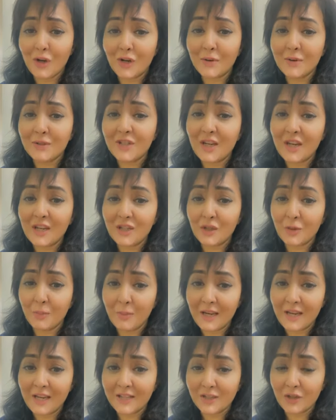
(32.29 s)
change the
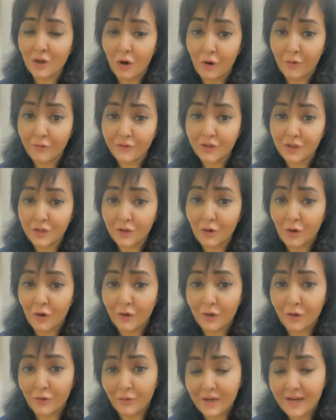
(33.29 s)
blades often on
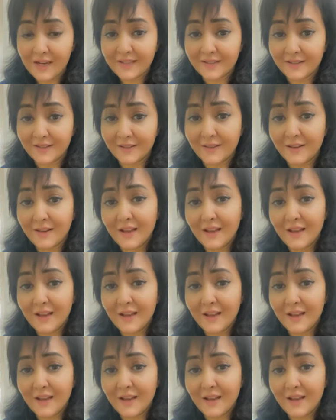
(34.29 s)
your razor.